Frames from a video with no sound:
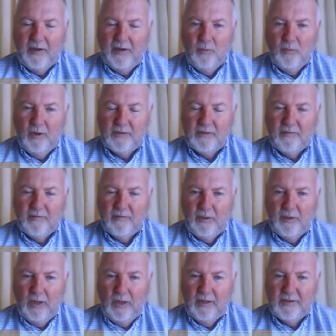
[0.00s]
works really
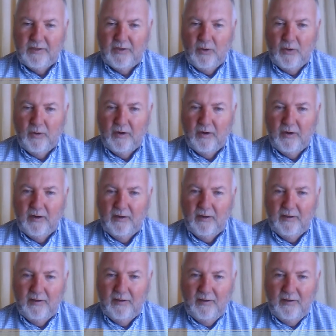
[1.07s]
well is yogurt.
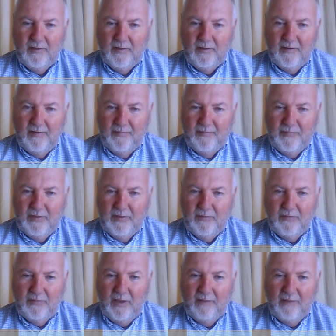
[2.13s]

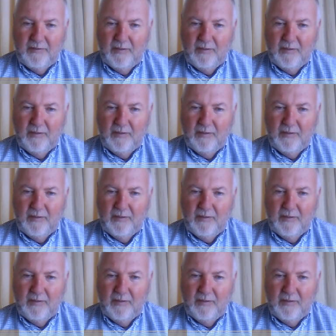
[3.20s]
If you have some.